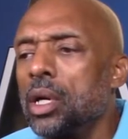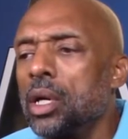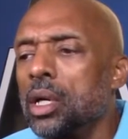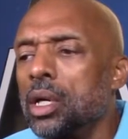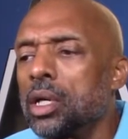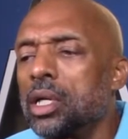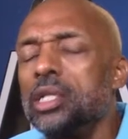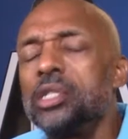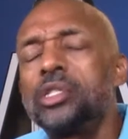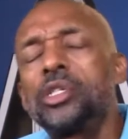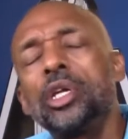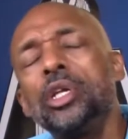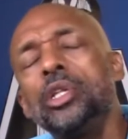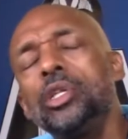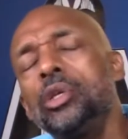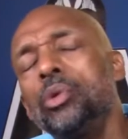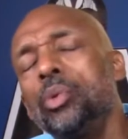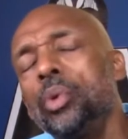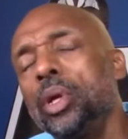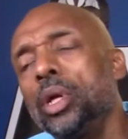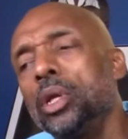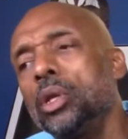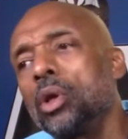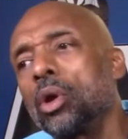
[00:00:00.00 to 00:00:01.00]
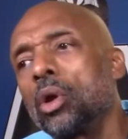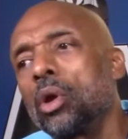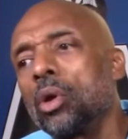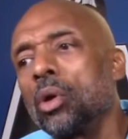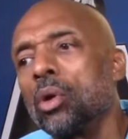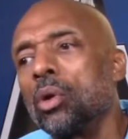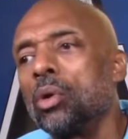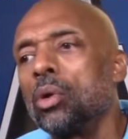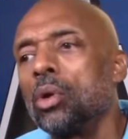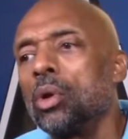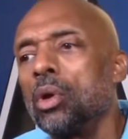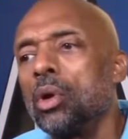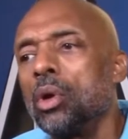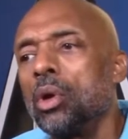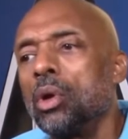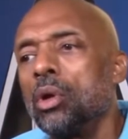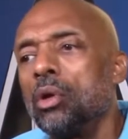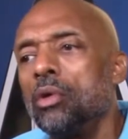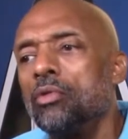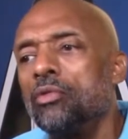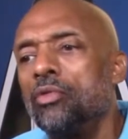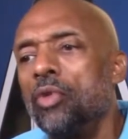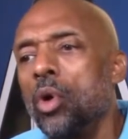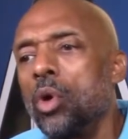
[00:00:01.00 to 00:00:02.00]
continuing her
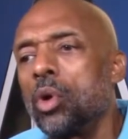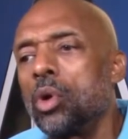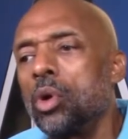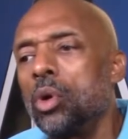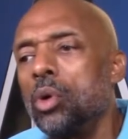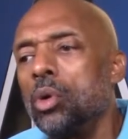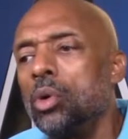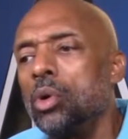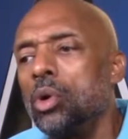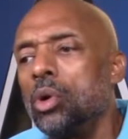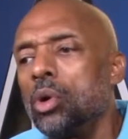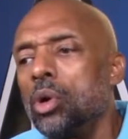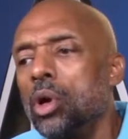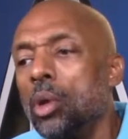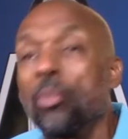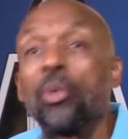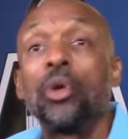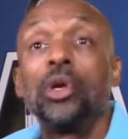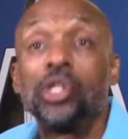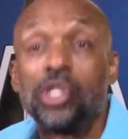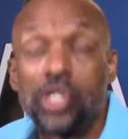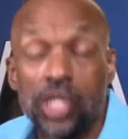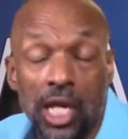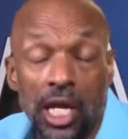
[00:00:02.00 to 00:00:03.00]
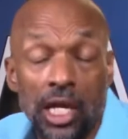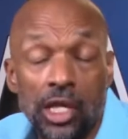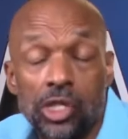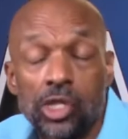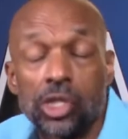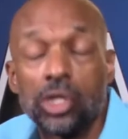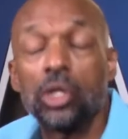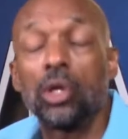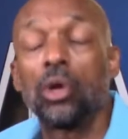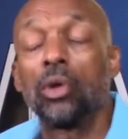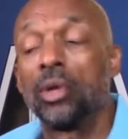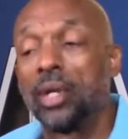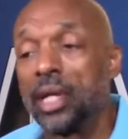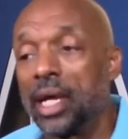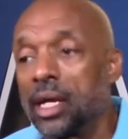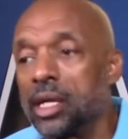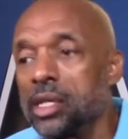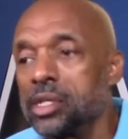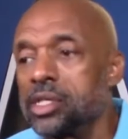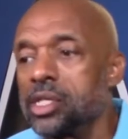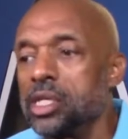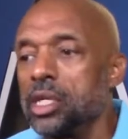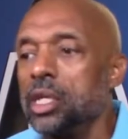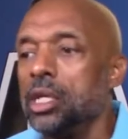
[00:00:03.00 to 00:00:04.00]
vocal appreciation, her
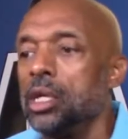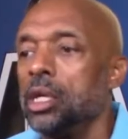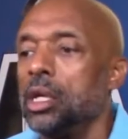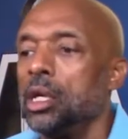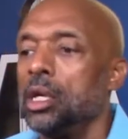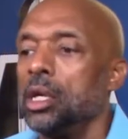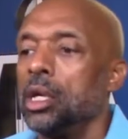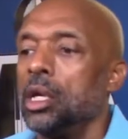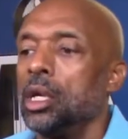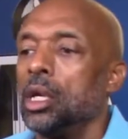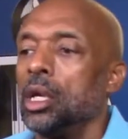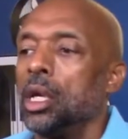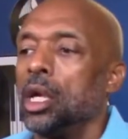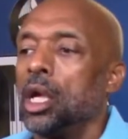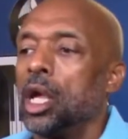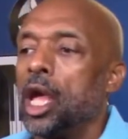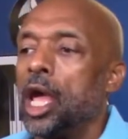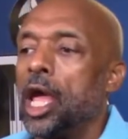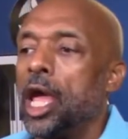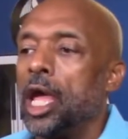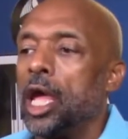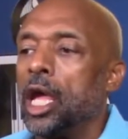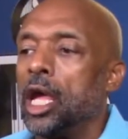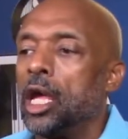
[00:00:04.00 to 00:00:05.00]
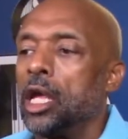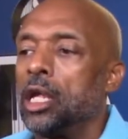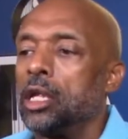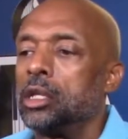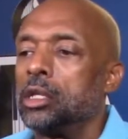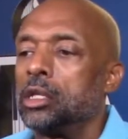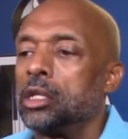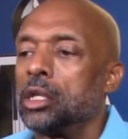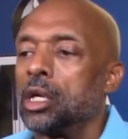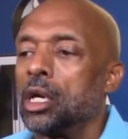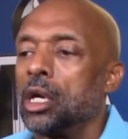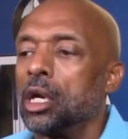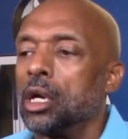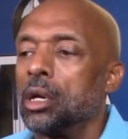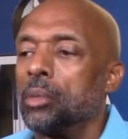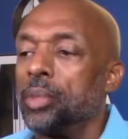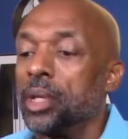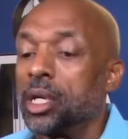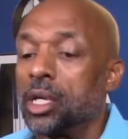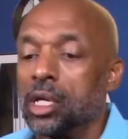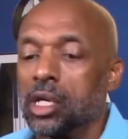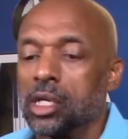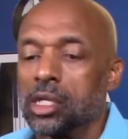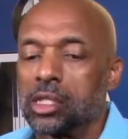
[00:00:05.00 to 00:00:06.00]
legacy. And
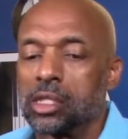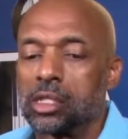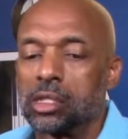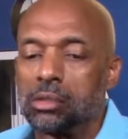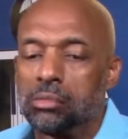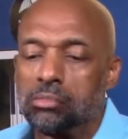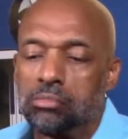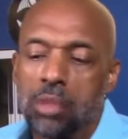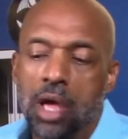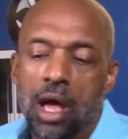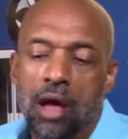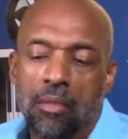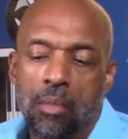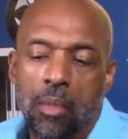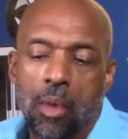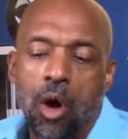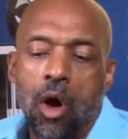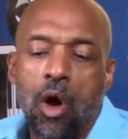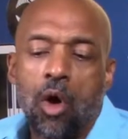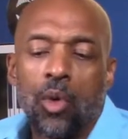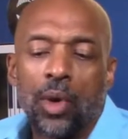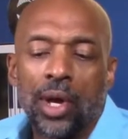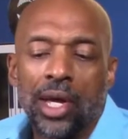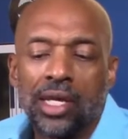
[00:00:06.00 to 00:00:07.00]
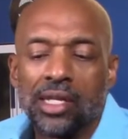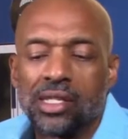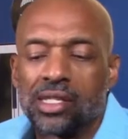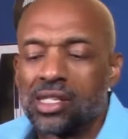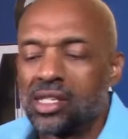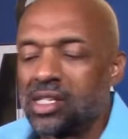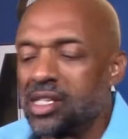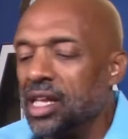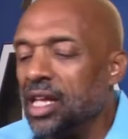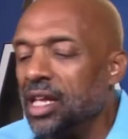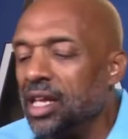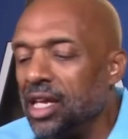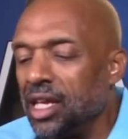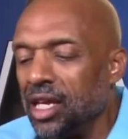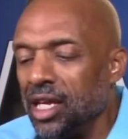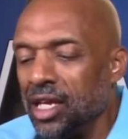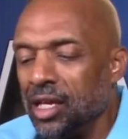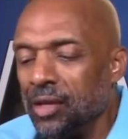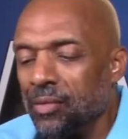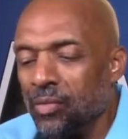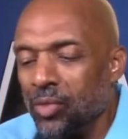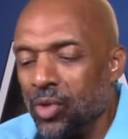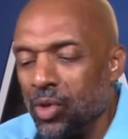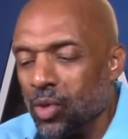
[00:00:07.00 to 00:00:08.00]
because I'm always
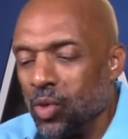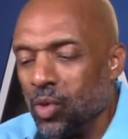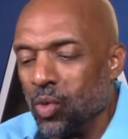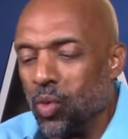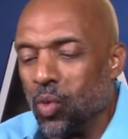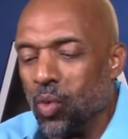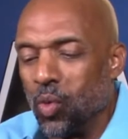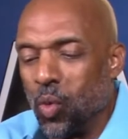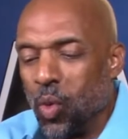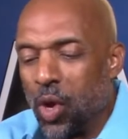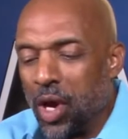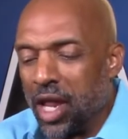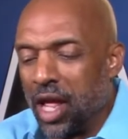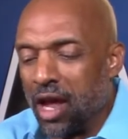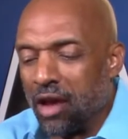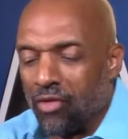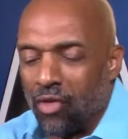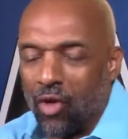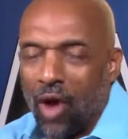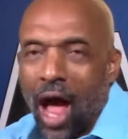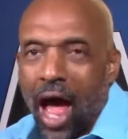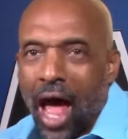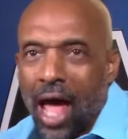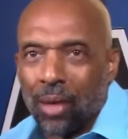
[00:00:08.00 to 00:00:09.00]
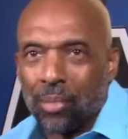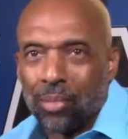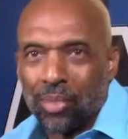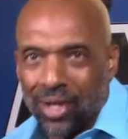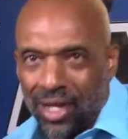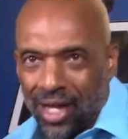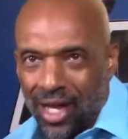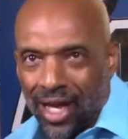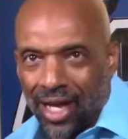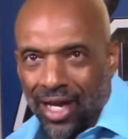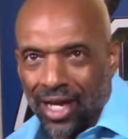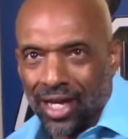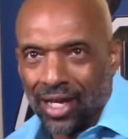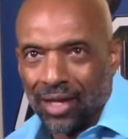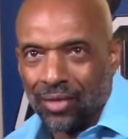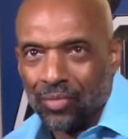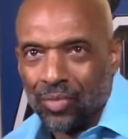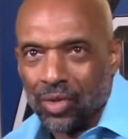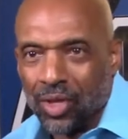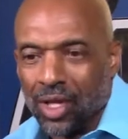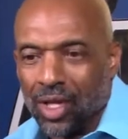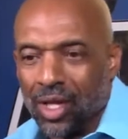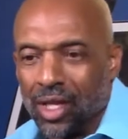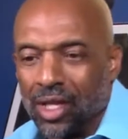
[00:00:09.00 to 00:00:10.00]
singing whatever I play,
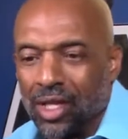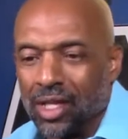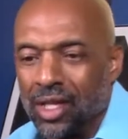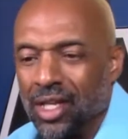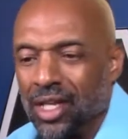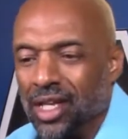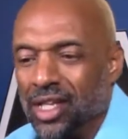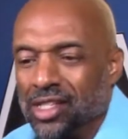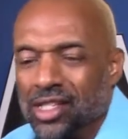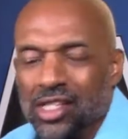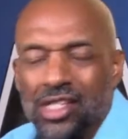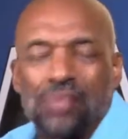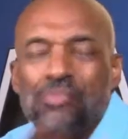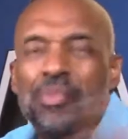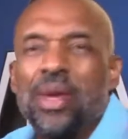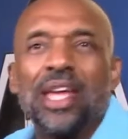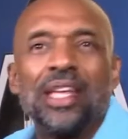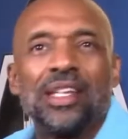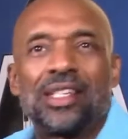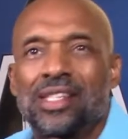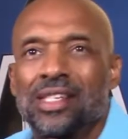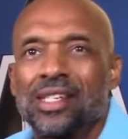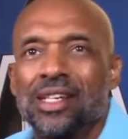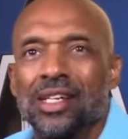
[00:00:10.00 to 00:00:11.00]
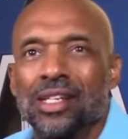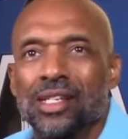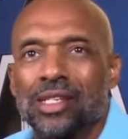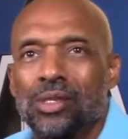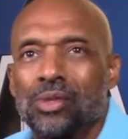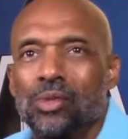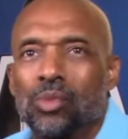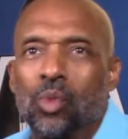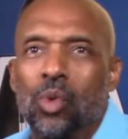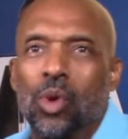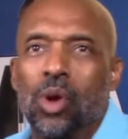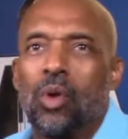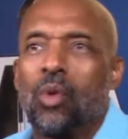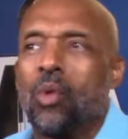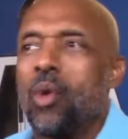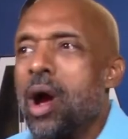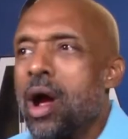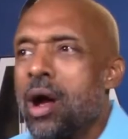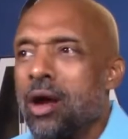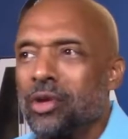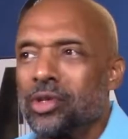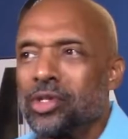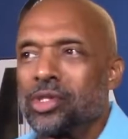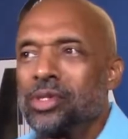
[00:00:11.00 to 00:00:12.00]
it just made sense. Well, why
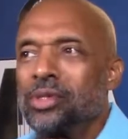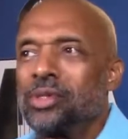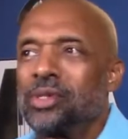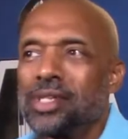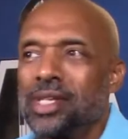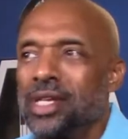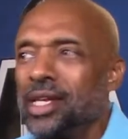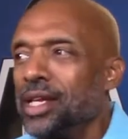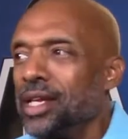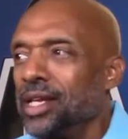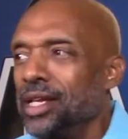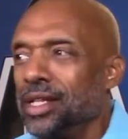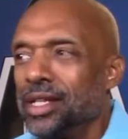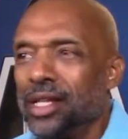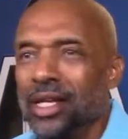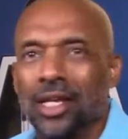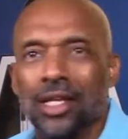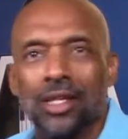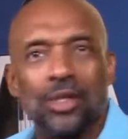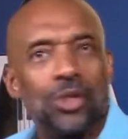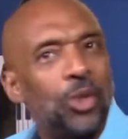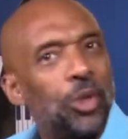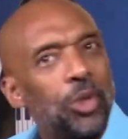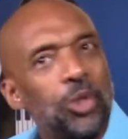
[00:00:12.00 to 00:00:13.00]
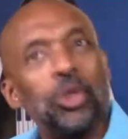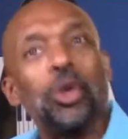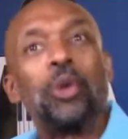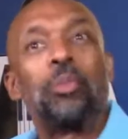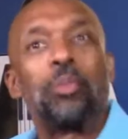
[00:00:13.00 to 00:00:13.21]
aren't you singing then during your